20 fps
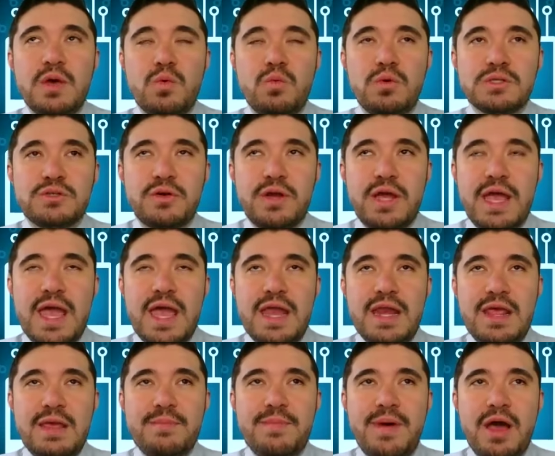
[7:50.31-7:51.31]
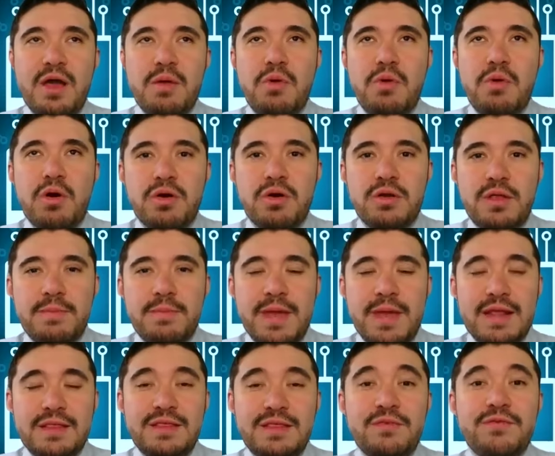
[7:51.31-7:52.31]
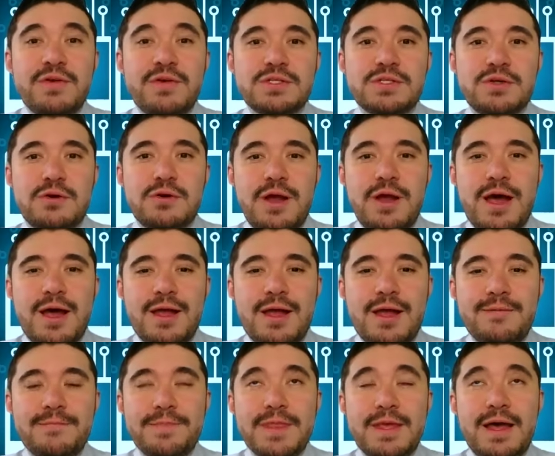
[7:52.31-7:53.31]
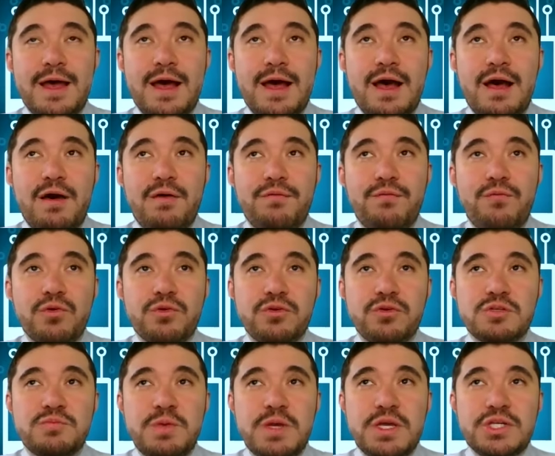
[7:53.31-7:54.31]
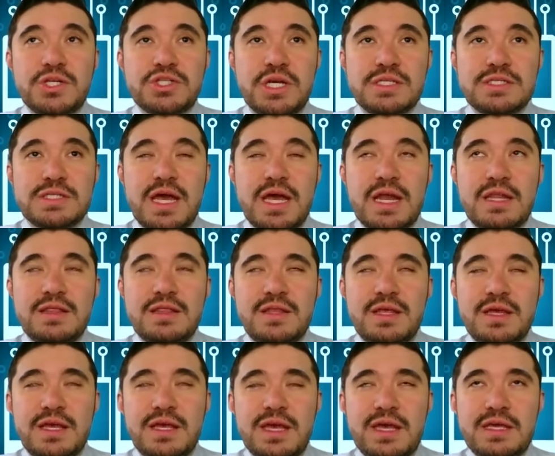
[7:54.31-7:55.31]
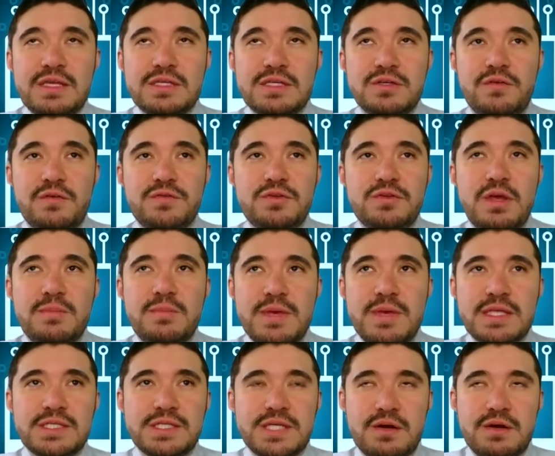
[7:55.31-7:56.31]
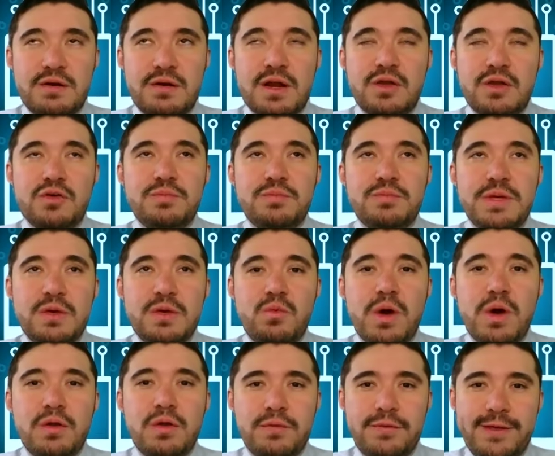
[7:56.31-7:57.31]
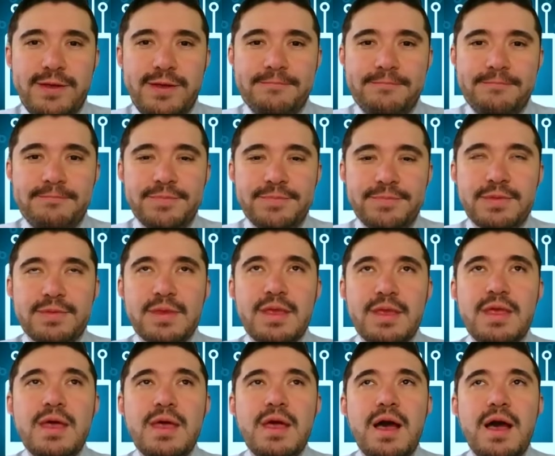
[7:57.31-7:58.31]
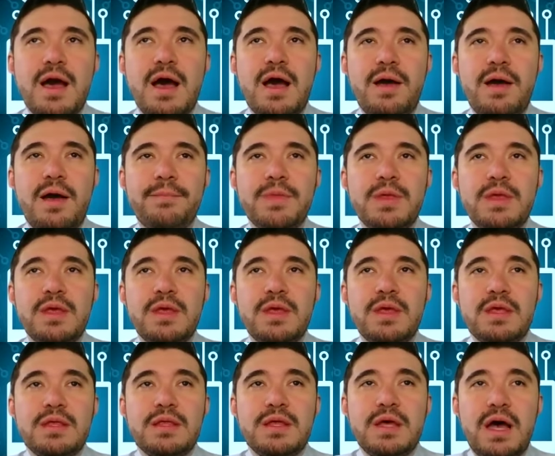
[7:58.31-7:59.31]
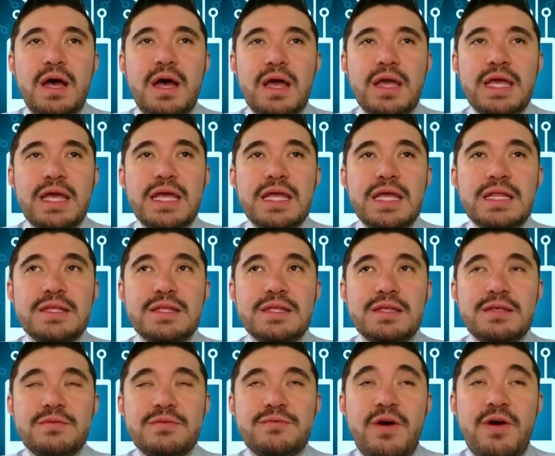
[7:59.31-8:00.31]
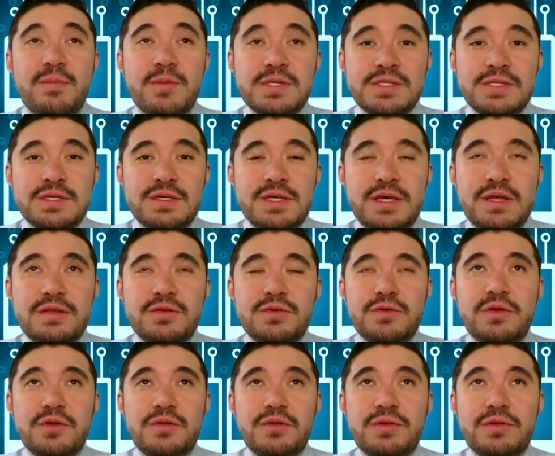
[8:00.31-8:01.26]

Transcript: Was there any biomarker that made a difference or not uh, for those patients? And in the case of T M B, et cetera, could be one of them. Um, uh, in pharmacy, and you know,